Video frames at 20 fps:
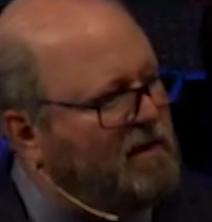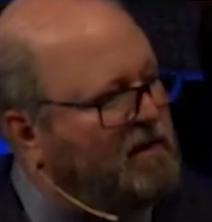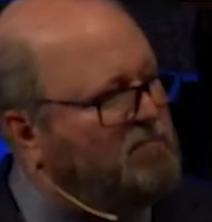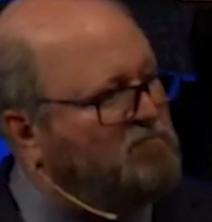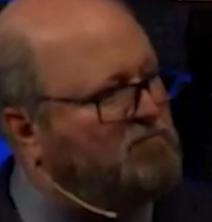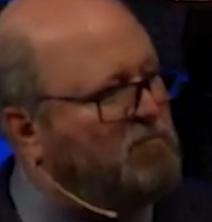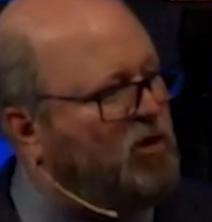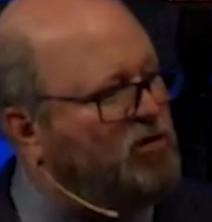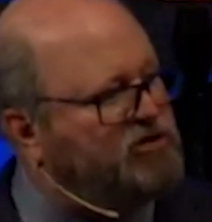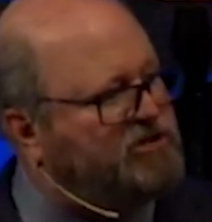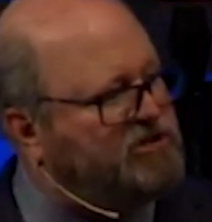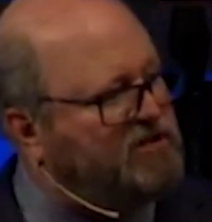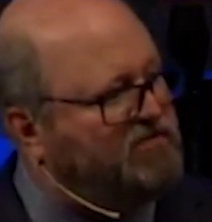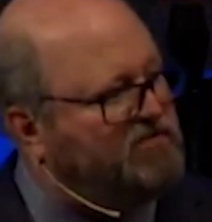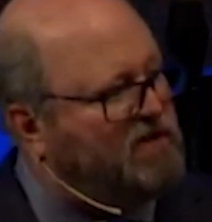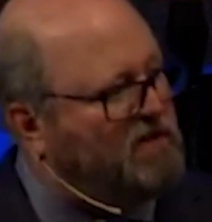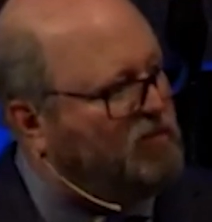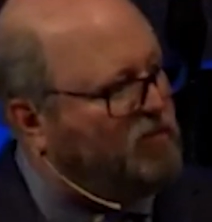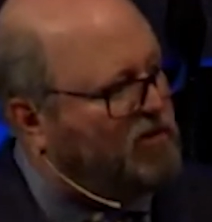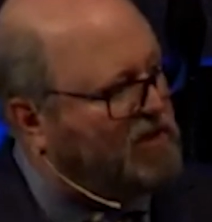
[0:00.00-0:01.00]
Most of
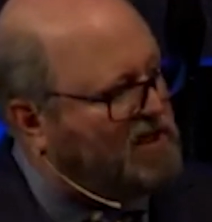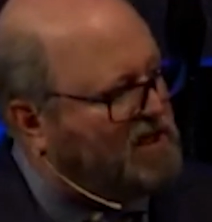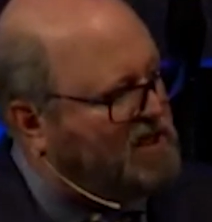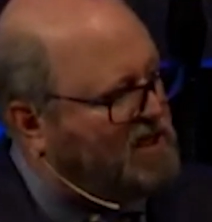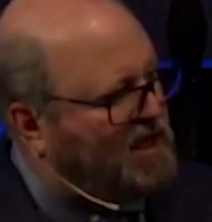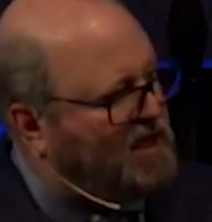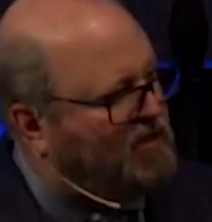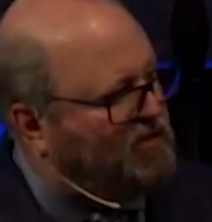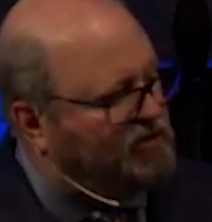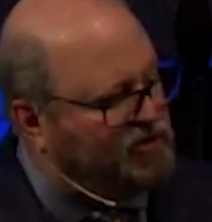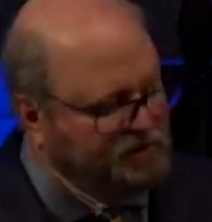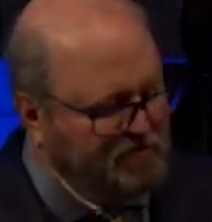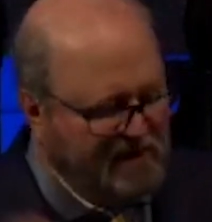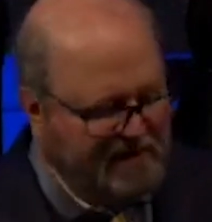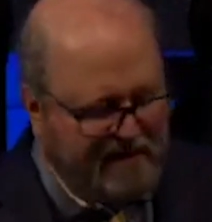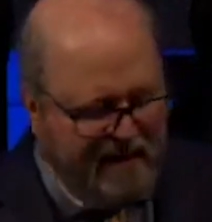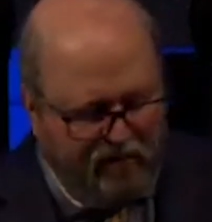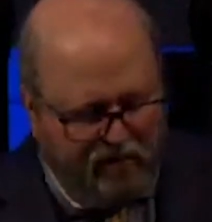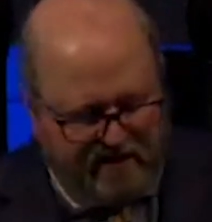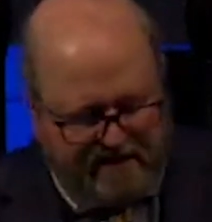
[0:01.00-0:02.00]
them were killed, but
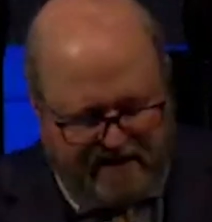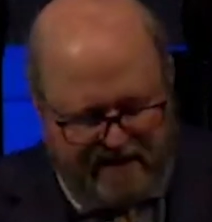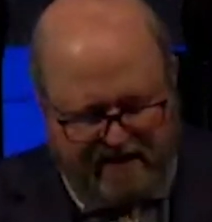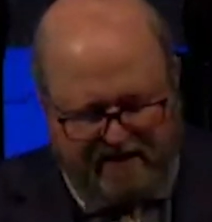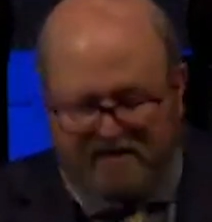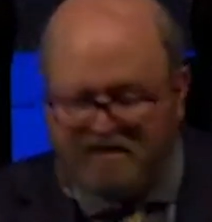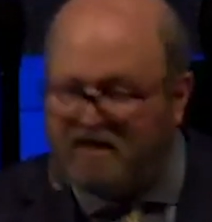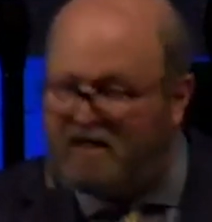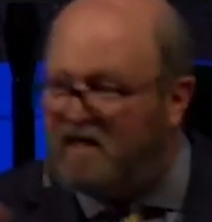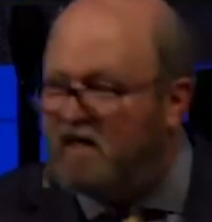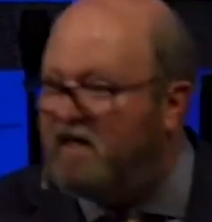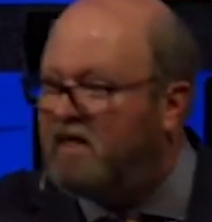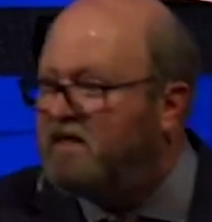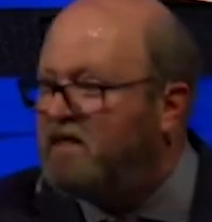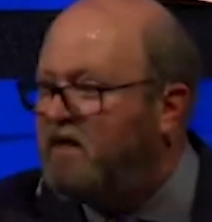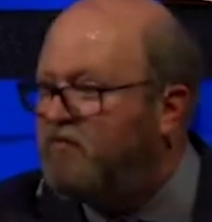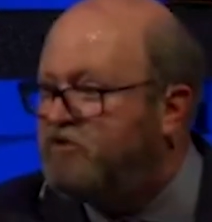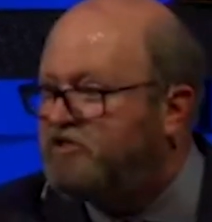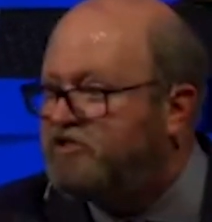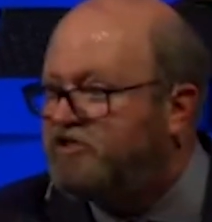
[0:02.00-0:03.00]
they would get there and
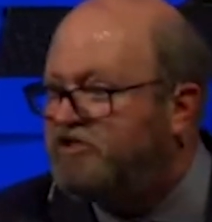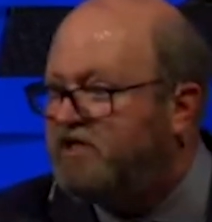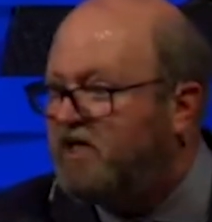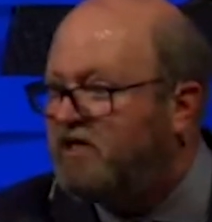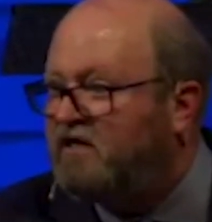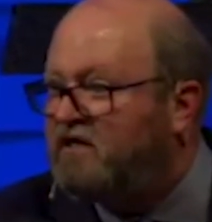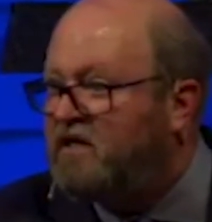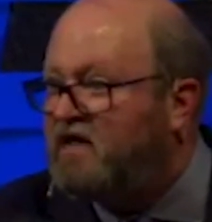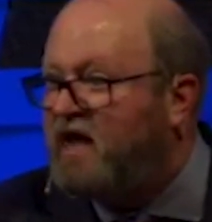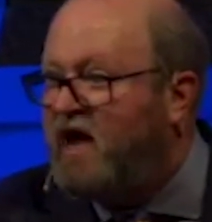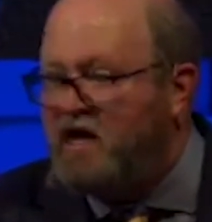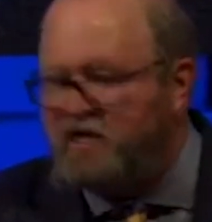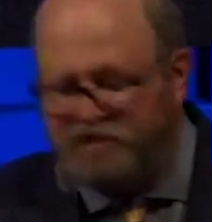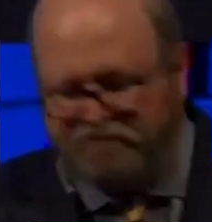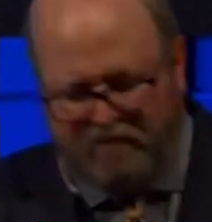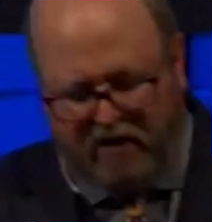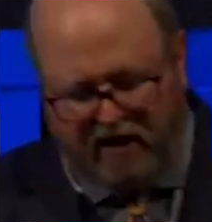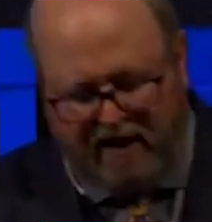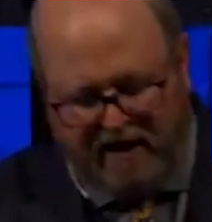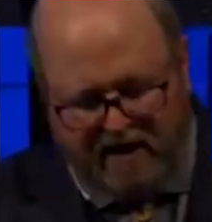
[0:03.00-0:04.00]
they would share the
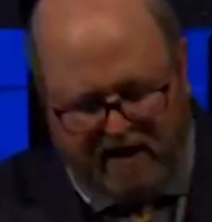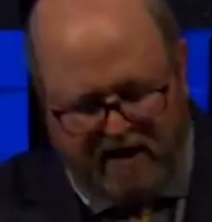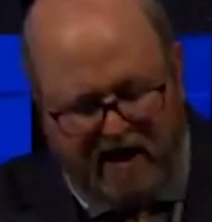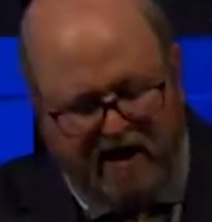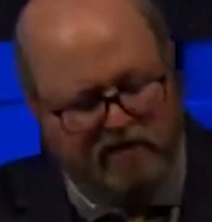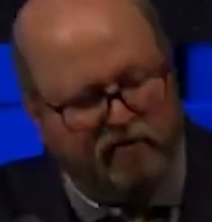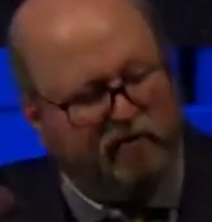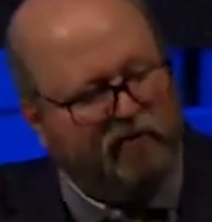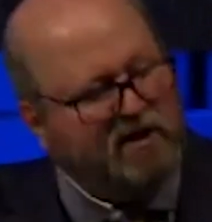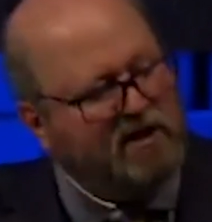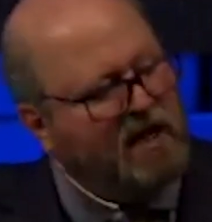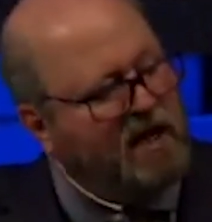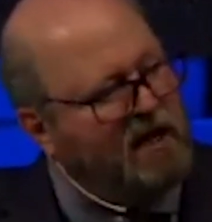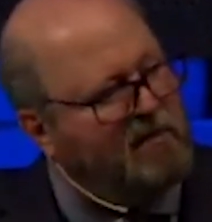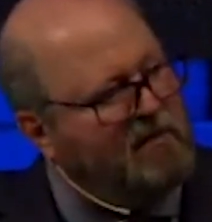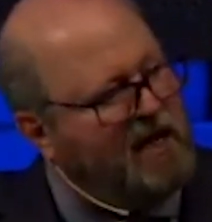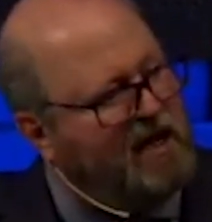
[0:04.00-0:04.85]
gospel, and another would come